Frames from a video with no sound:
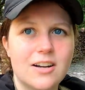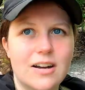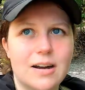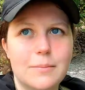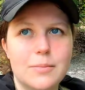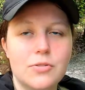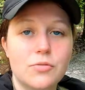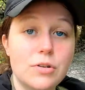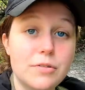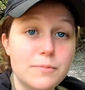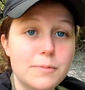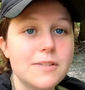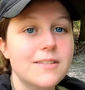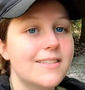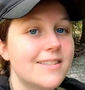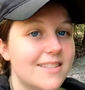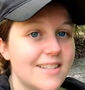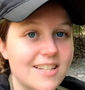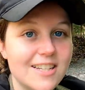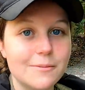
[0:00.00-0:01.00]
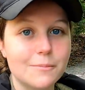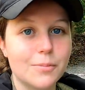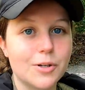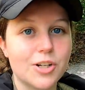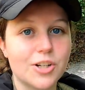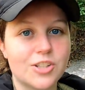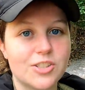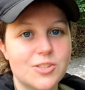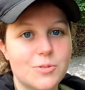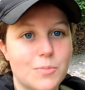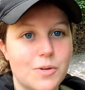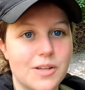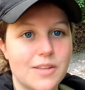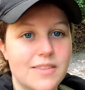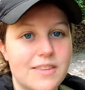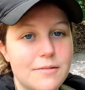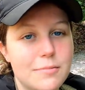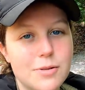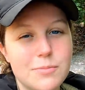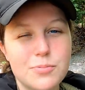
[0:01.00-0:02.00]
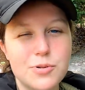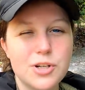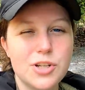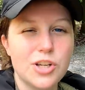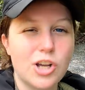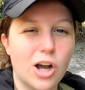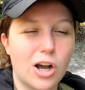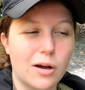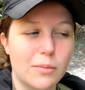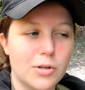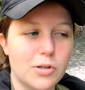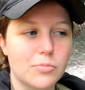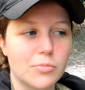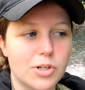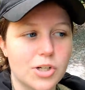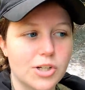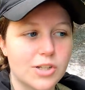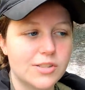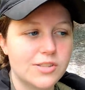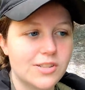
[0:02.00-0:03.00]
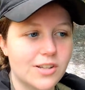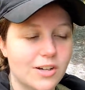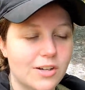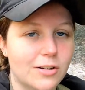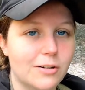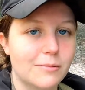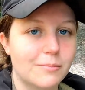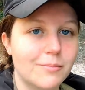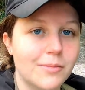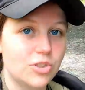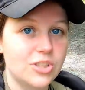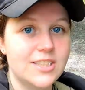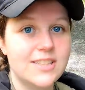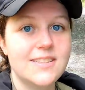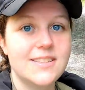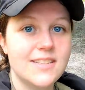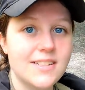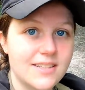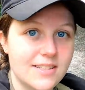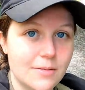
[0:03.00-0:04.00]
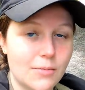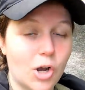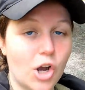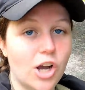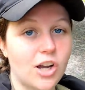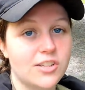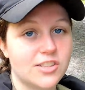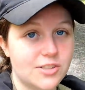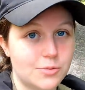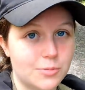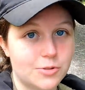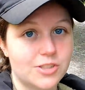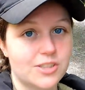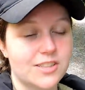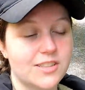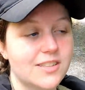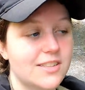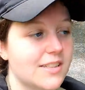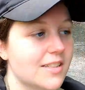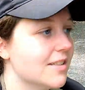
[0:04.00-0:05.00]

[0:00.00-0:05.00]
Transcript: I mean, we've been seeing birds, but they've been pretty common birds. We did see some ospreys,